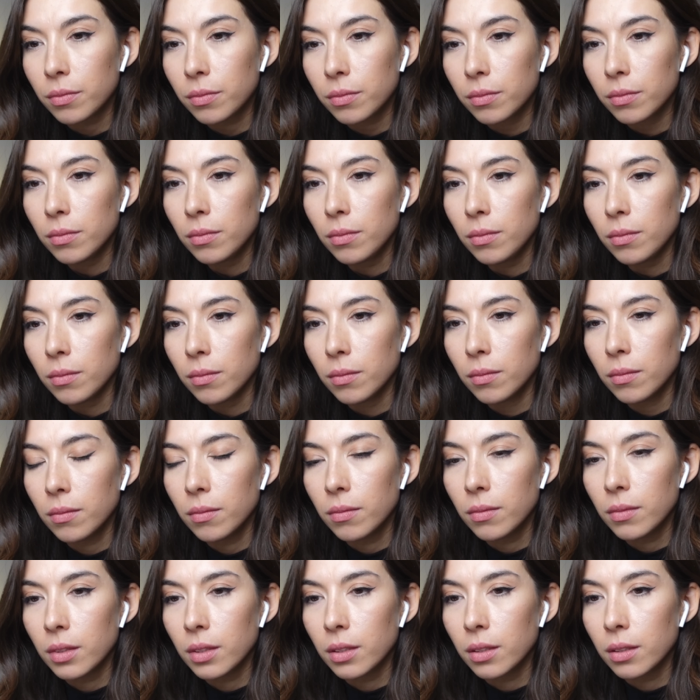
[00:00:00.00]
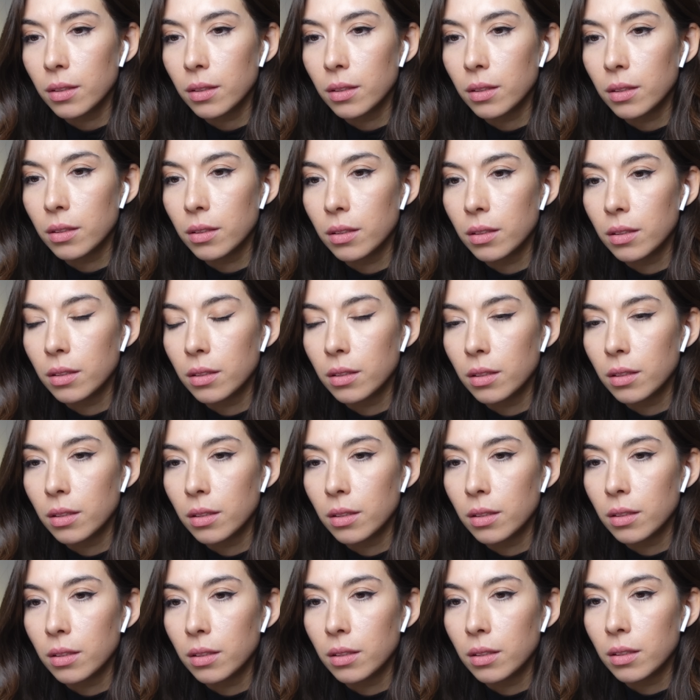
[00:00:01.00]

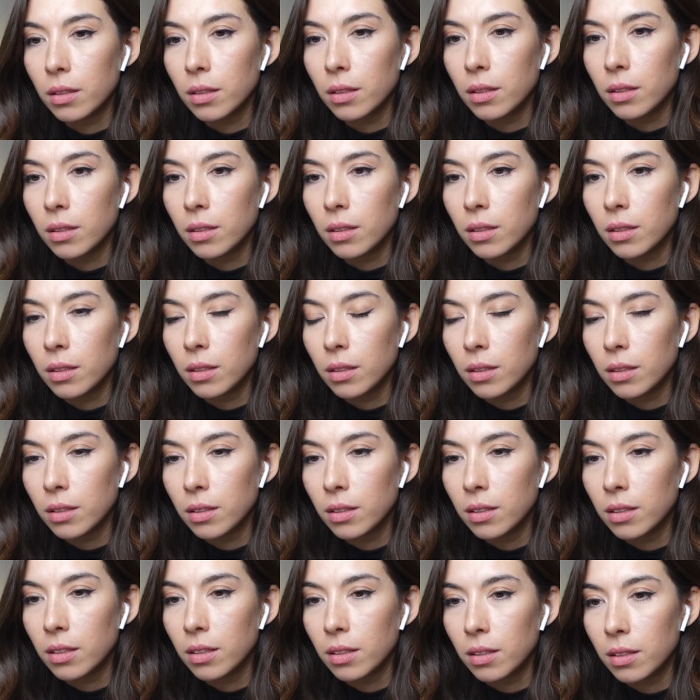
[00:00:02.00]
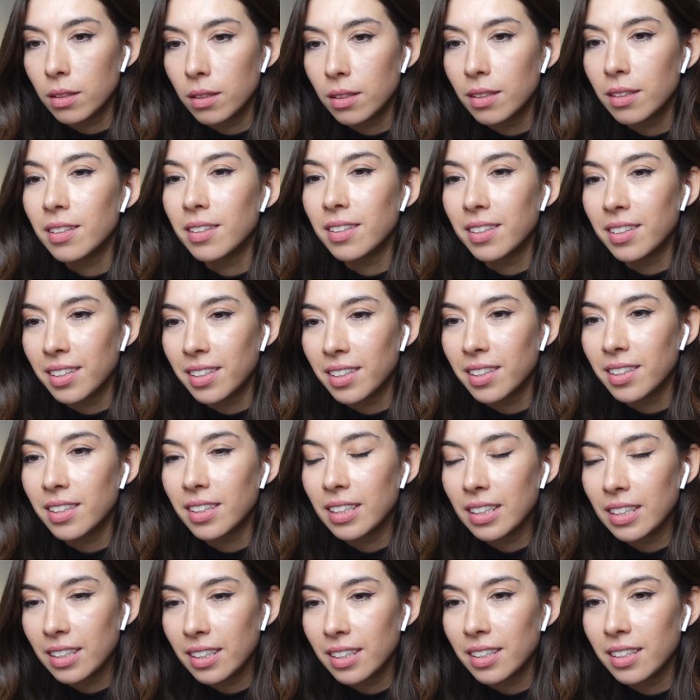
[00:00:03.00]

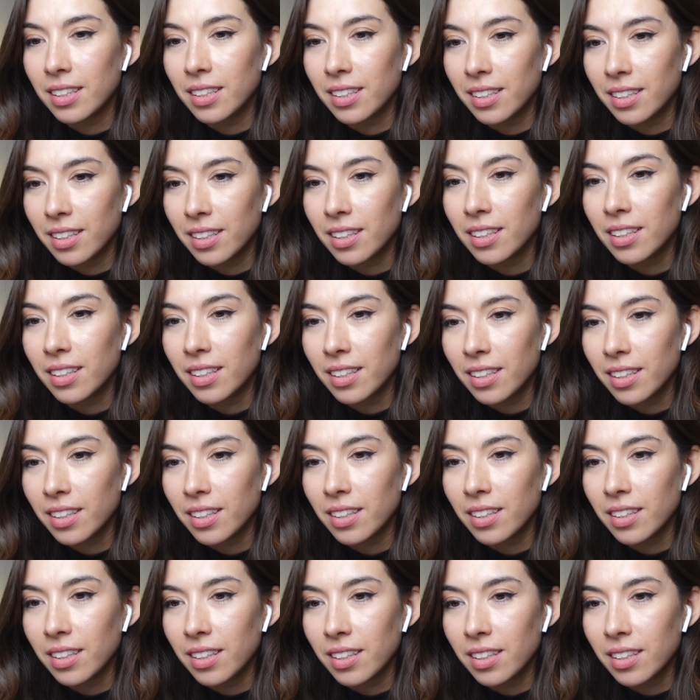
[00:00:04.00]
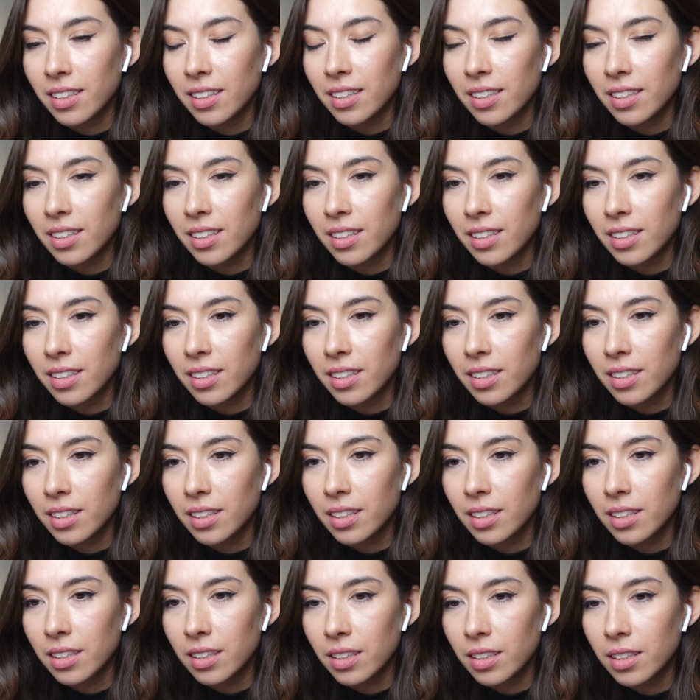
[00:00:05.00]

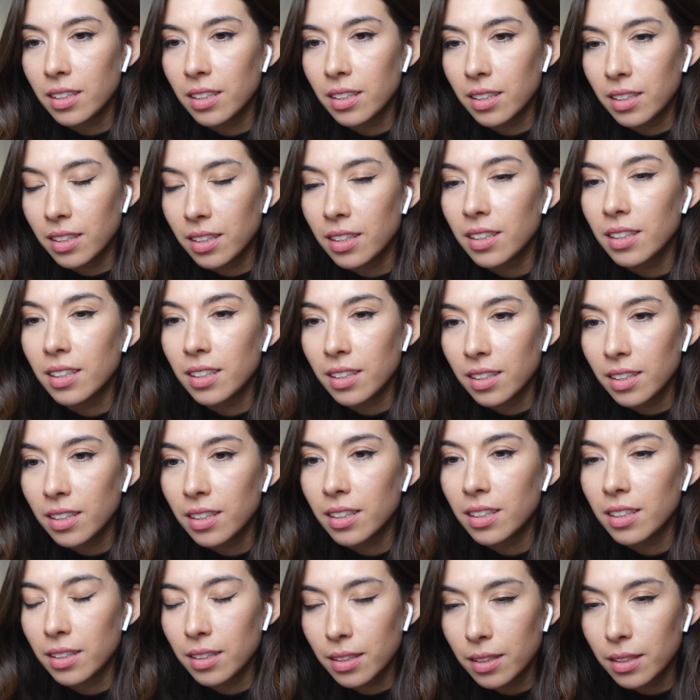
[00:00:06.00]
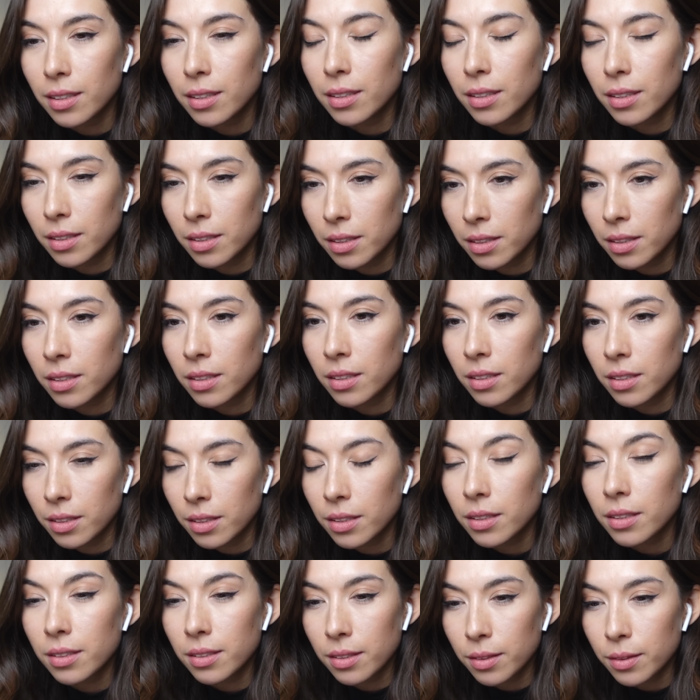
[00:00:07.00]
[no speech]